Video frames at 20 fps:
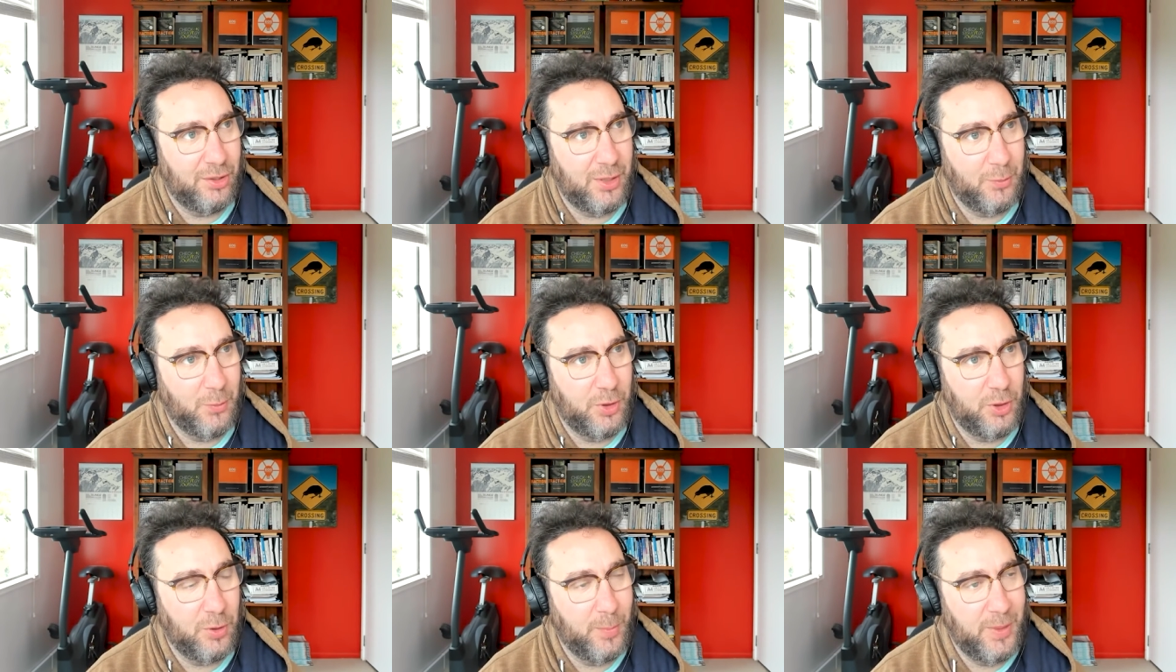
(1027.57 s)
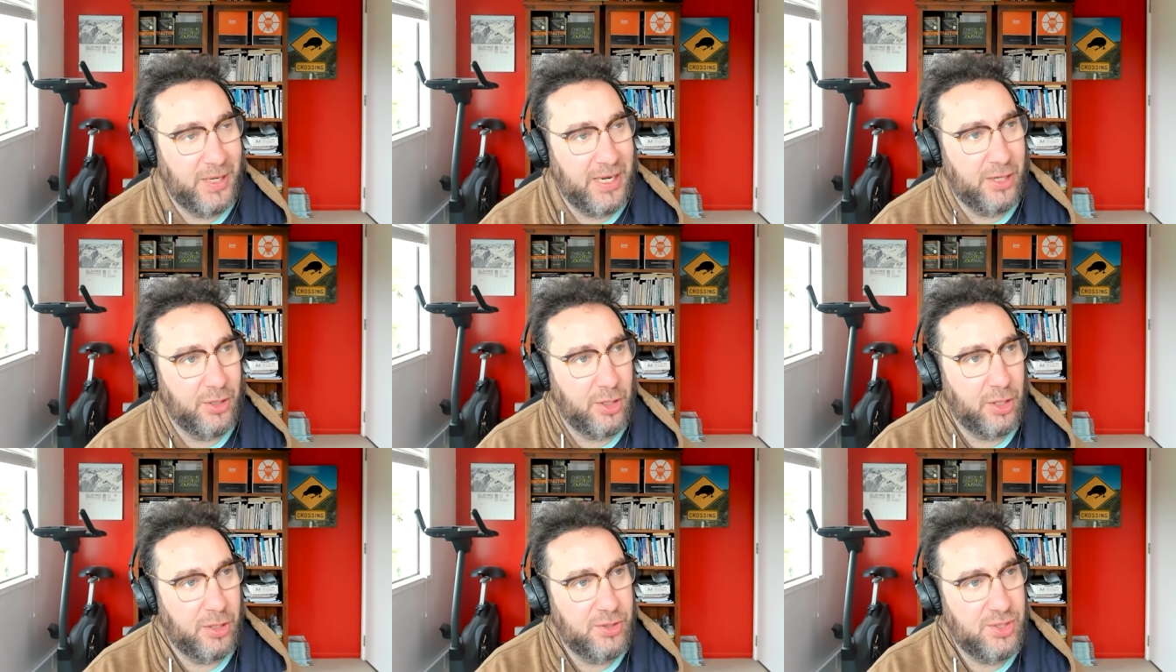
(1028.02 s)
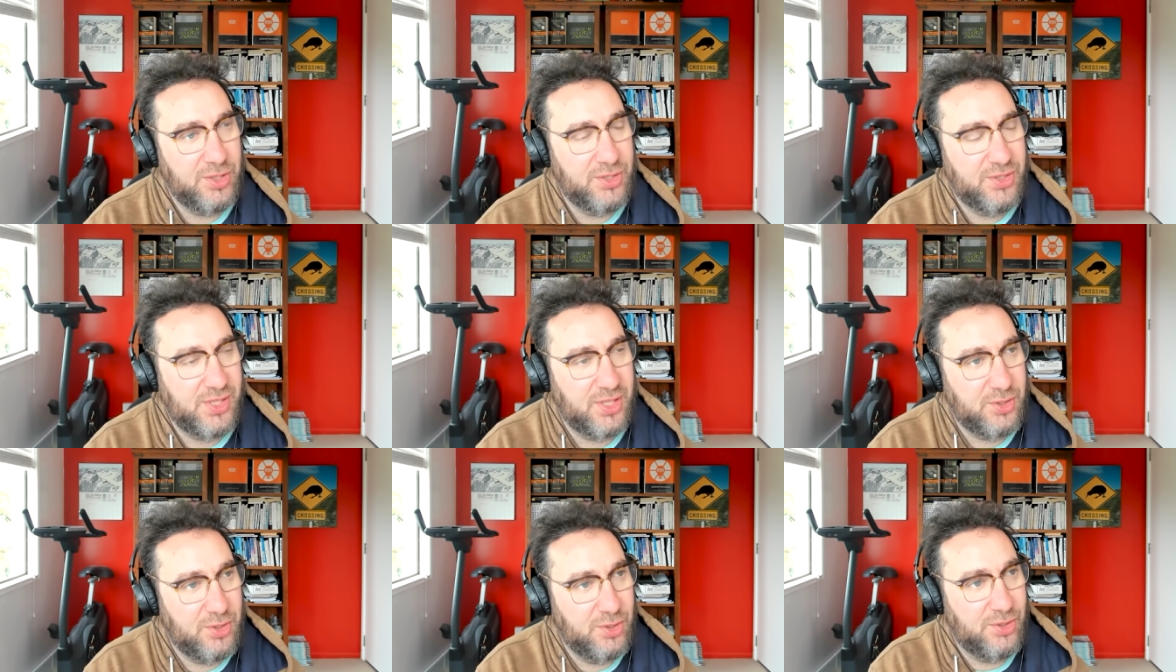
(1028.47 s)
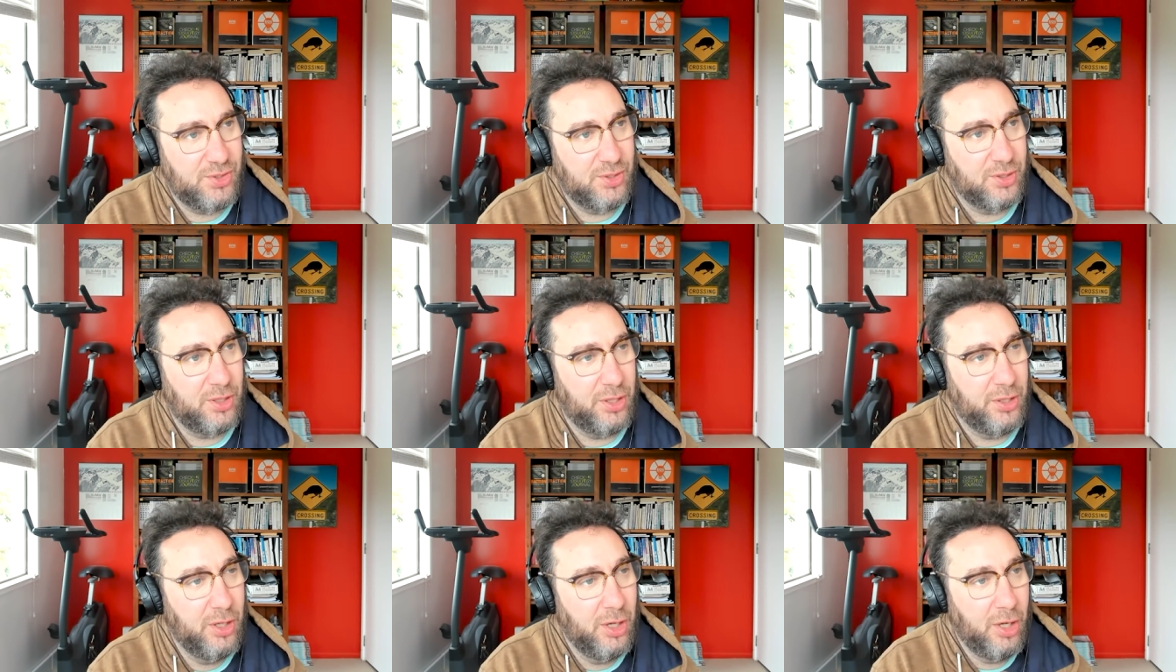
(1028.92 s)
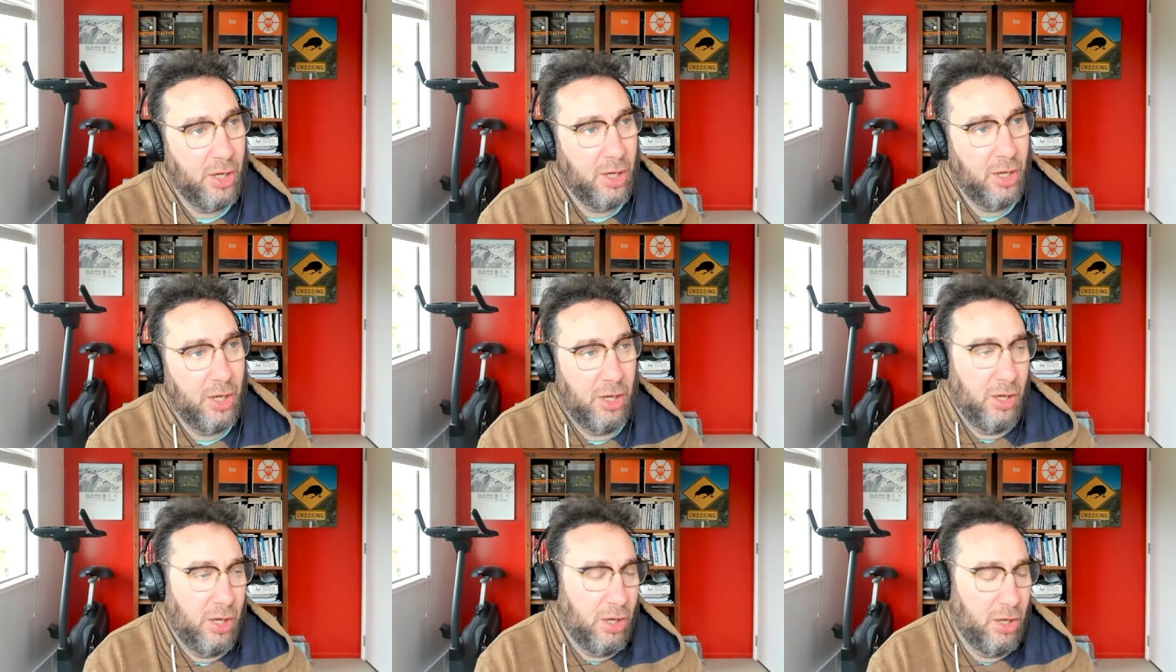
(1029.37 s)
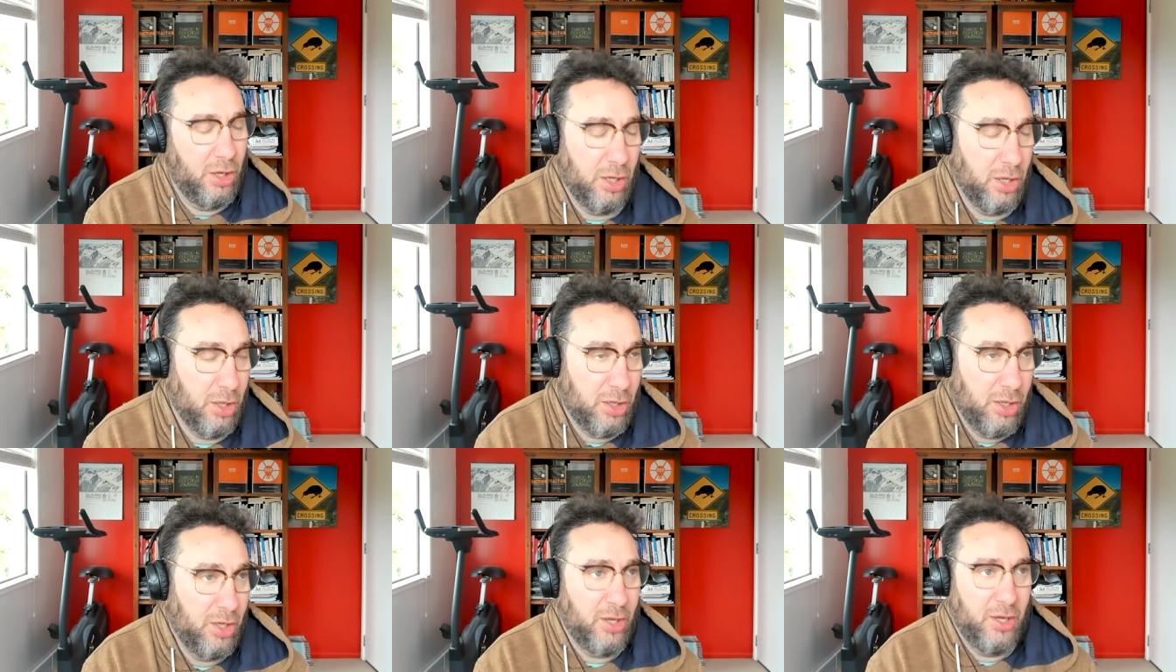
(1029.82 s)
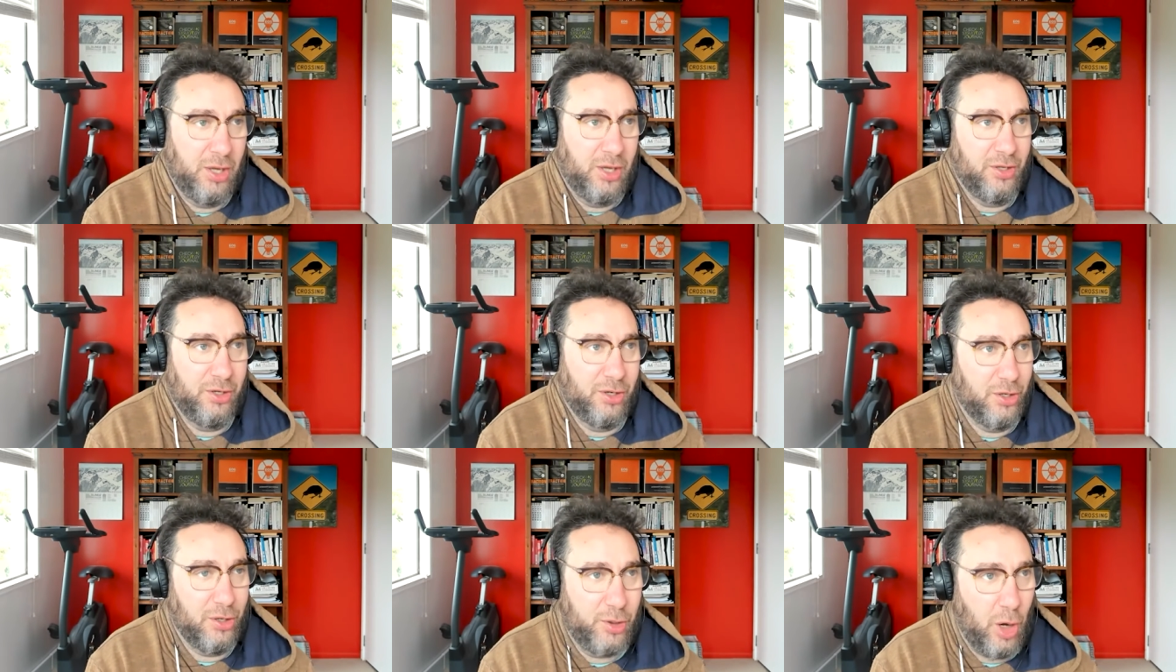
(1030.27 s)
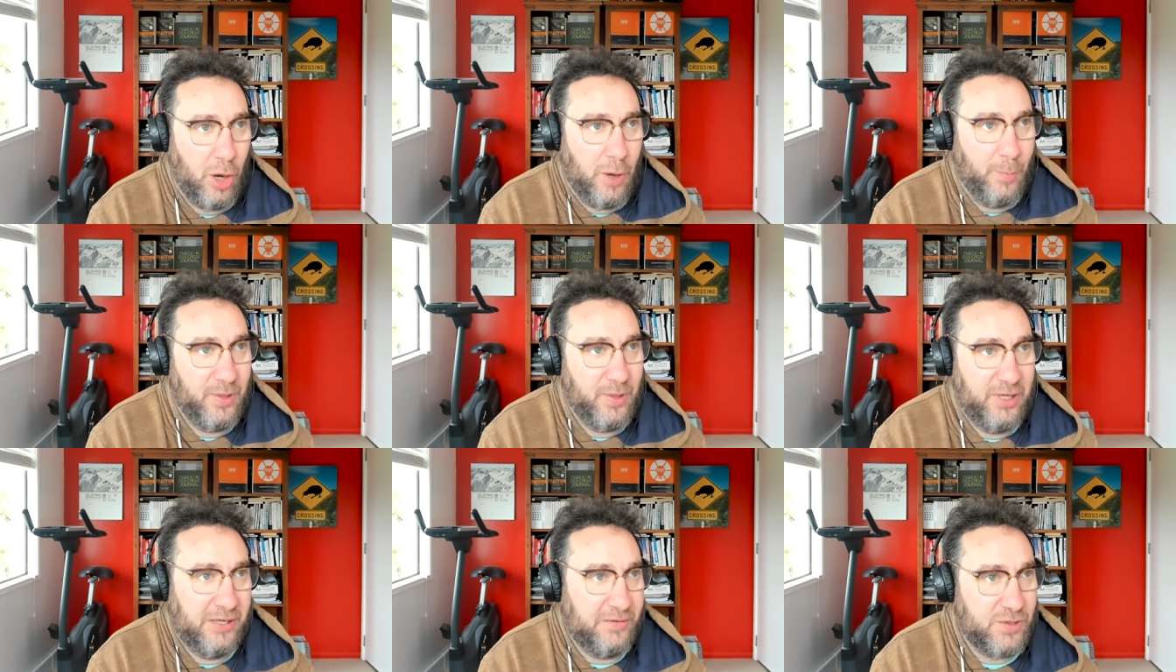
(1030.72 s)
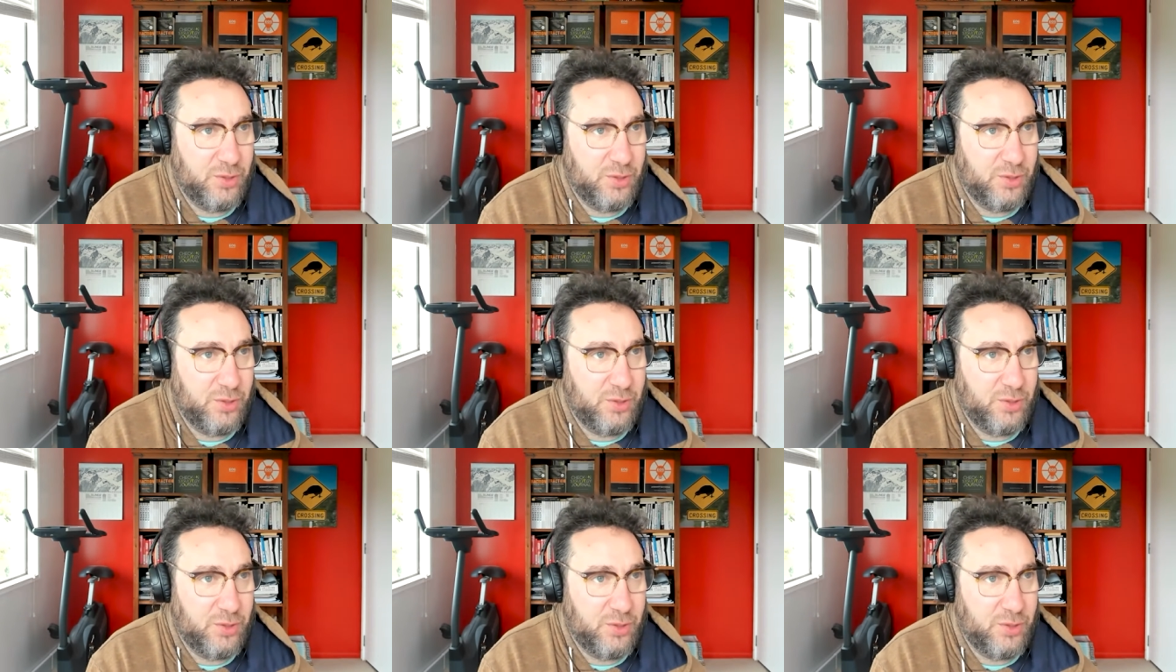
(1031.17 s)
they were coming out of coaching sessions and going, "Oh, you know, I can't believe